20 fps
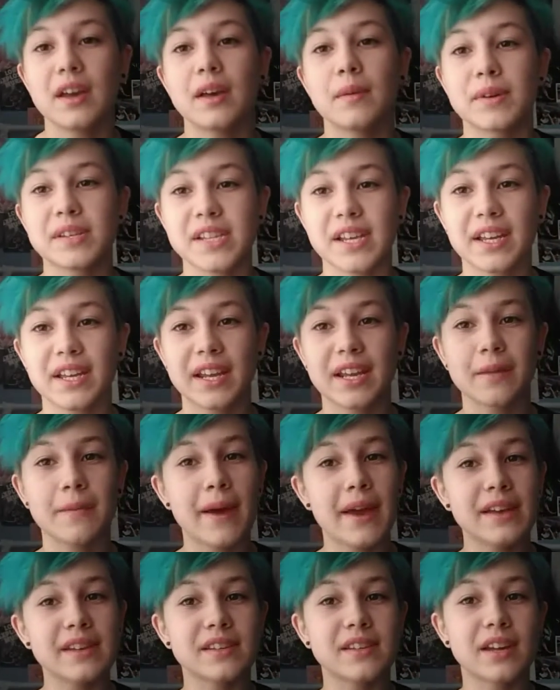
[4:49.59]
My second anime
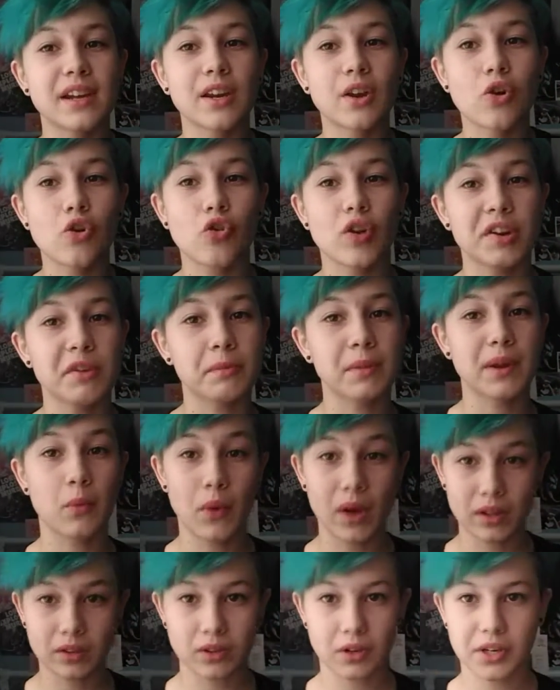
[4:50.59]
is an incredibly
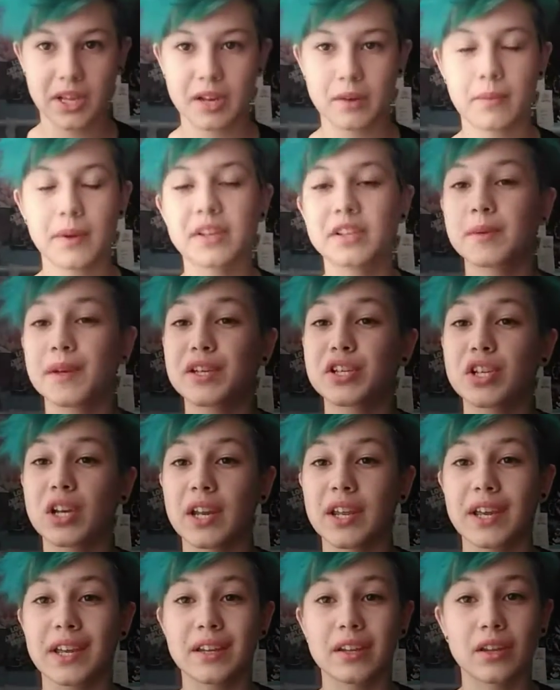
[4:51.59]
well-known anime,
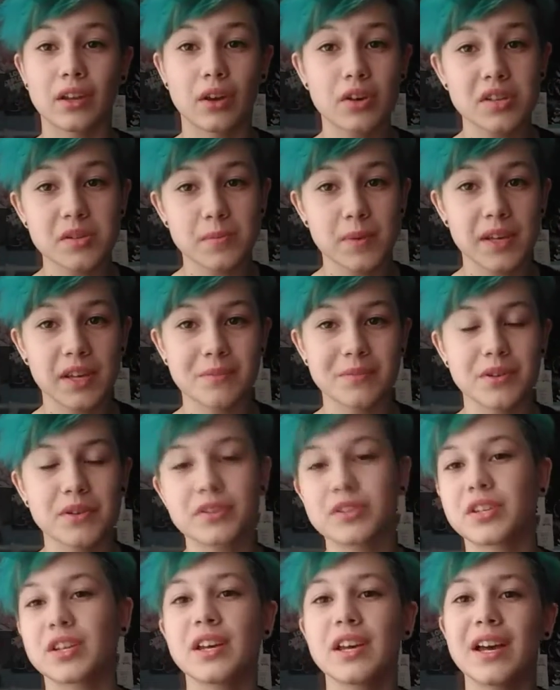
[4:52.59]
especially in the cosplay
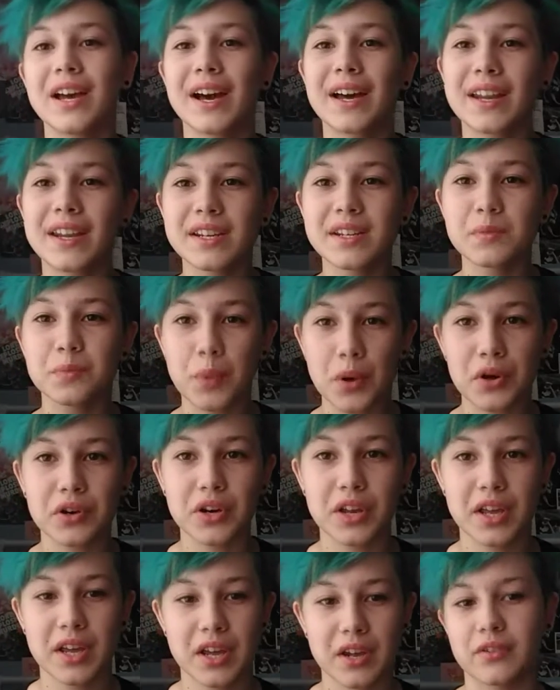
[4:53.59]
community, and it is Boku
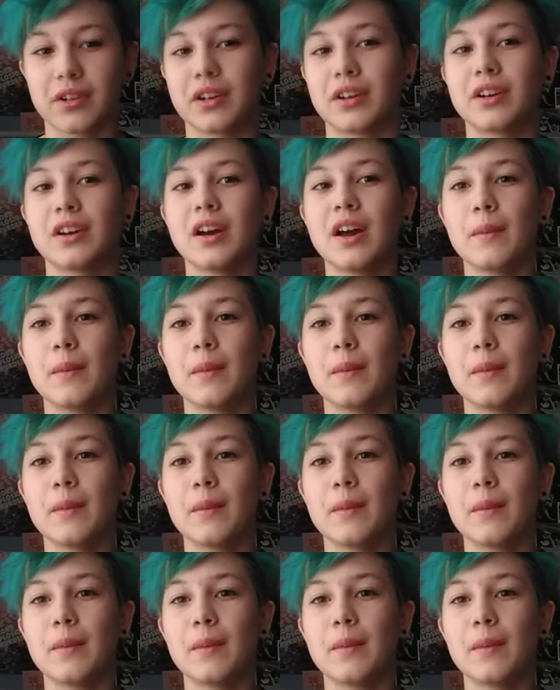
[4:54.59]
no Hero.